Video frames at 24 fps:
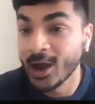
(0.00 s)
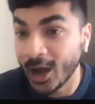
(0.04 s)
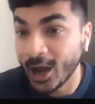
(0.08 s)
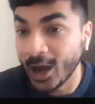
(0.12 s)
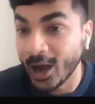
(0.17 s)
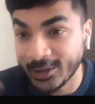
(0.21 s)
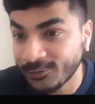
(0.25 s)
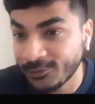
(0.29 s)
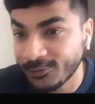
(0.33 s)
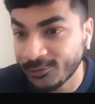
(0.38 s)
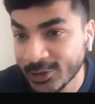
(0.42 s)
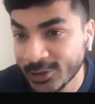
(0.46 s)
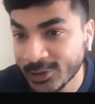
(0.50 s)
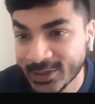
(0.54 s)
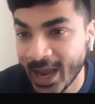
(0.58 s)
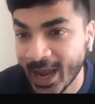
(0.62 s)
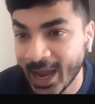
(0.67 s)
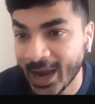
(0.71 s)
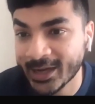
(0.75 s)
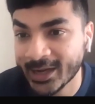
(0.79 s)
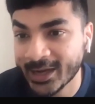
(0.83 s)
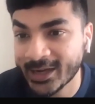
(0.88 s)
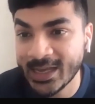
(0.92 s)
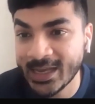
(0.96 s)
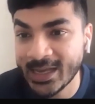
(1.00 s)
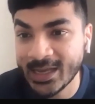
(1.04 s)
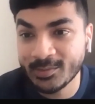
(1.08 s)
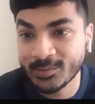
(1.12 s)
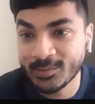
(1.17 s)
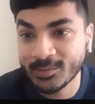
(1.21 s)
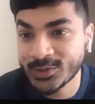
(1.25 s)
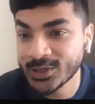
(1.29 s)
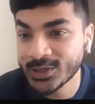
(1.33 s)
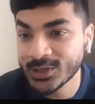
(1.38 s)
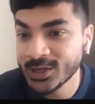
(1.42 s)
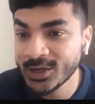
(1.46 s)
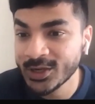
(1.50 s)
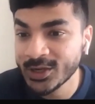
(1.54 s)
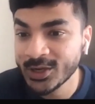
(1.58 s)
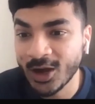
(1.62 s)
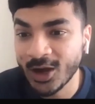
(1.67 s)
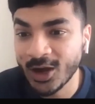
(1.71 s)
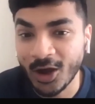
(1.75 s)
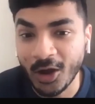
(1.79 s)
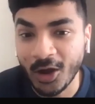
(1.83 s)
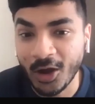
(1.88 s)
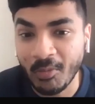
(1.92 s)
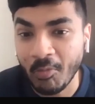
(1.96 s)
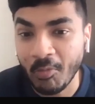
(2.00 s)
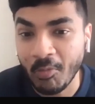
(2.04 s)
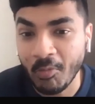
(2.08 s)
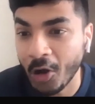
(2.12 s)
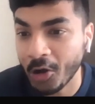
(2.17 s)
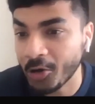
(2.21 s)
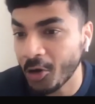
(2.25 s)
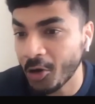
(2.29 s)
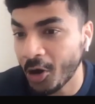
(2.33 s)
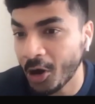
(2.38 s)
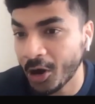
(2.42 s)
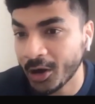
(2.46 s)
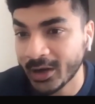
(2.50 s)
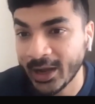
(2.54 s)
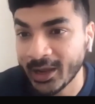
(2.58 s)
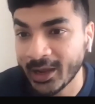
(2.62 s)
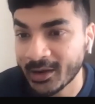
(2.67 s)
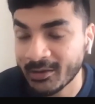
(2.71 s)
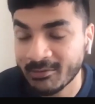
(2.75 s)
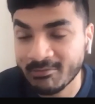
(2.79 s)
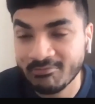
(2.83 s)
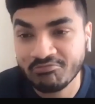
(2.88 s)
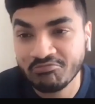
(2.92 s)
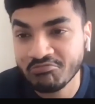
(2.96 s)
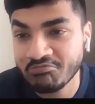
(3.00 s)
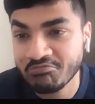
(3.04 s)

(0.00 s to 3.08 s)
are they full stack teams or not, like,